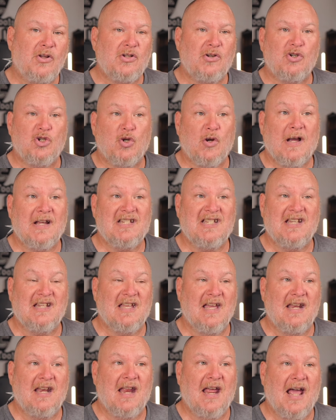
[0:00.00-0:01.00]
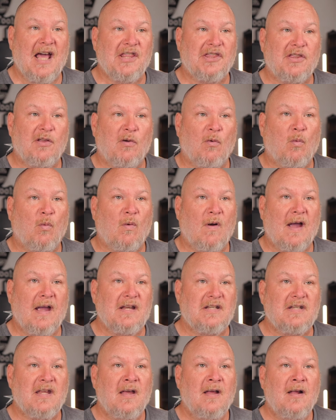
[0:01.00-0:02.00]
tries to get it at the
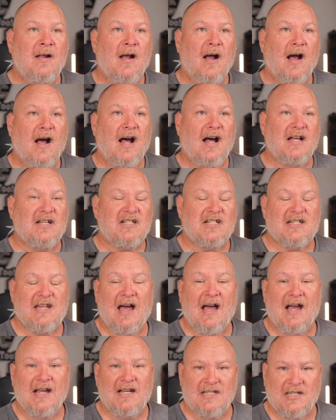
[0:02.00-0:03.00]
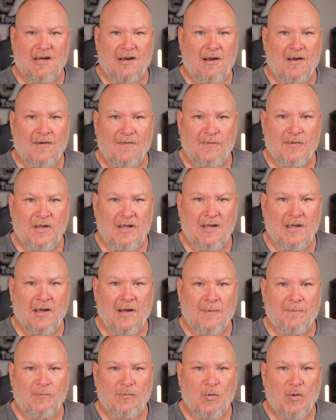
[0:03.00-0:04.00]
right size of
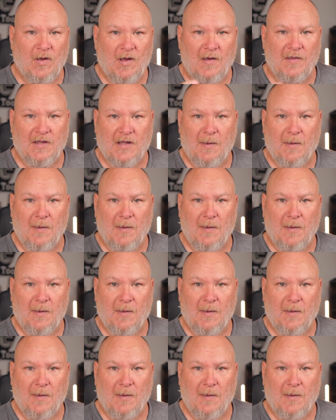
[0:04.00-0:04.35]
the